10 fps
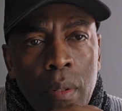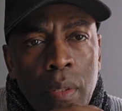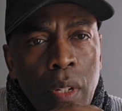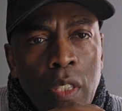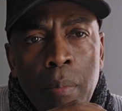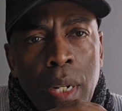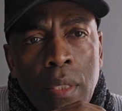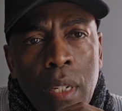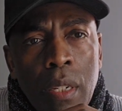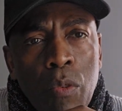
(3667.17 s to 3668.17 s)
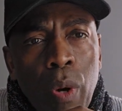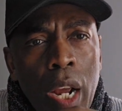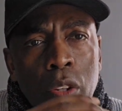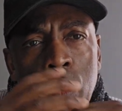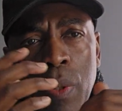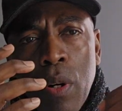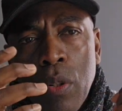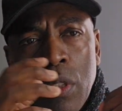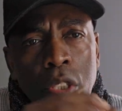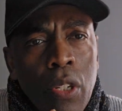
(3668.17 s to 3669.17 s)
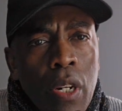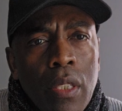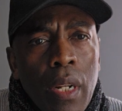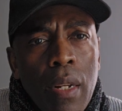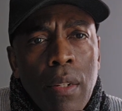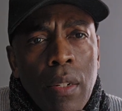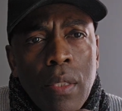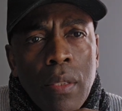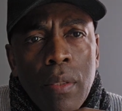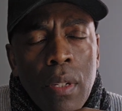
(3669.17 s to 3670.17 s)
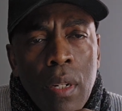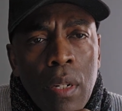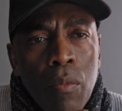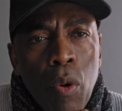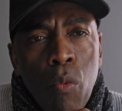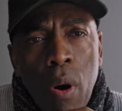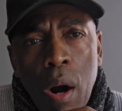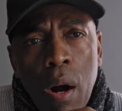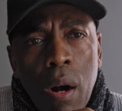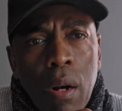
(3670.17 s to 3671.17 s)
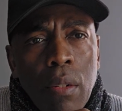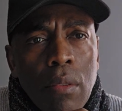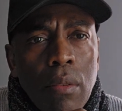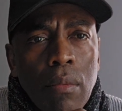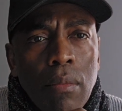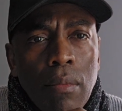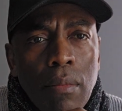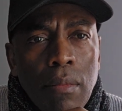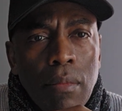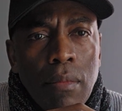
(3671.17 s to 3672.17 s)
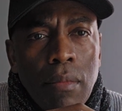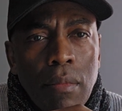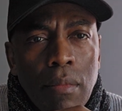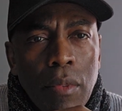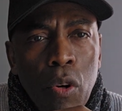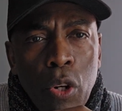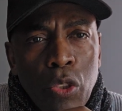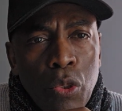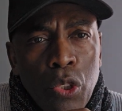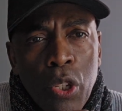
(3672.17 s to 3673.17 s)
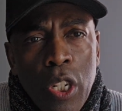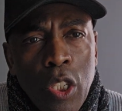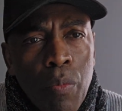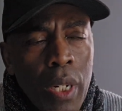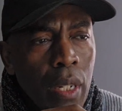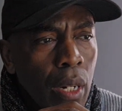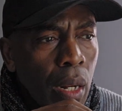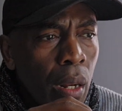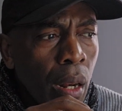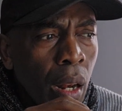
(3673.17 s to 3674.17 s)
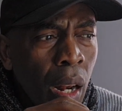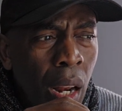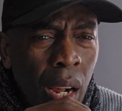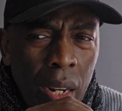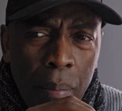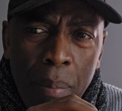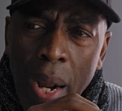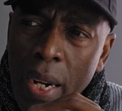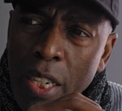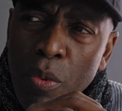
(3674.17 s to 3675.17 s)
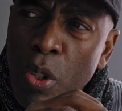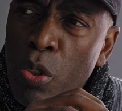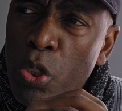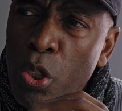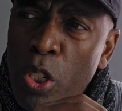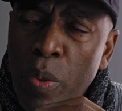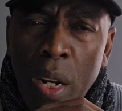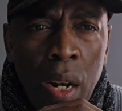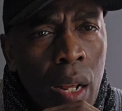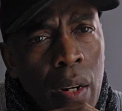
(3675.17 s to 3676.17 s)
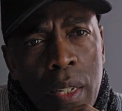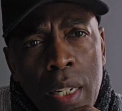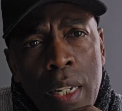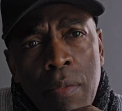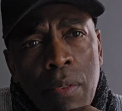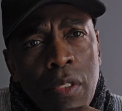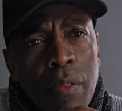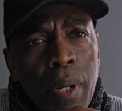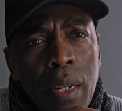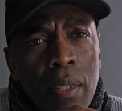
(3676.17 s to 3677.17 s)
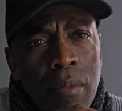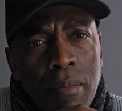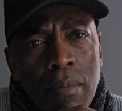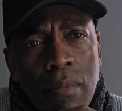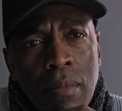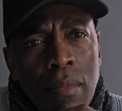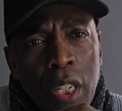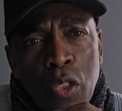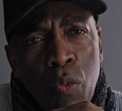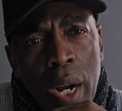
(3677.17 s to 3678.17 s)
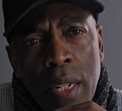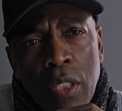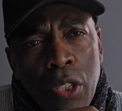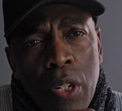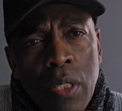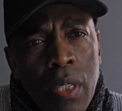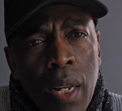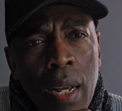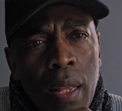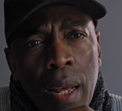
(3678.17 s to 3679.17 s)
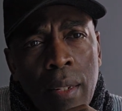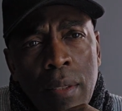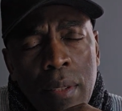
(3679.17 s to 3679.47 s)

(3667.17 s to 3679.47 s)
It doesn't matter why do we go to church and just we war. We go to church with a lot of baggage. We go to church with a lot of evils, man. That's why the church is like that.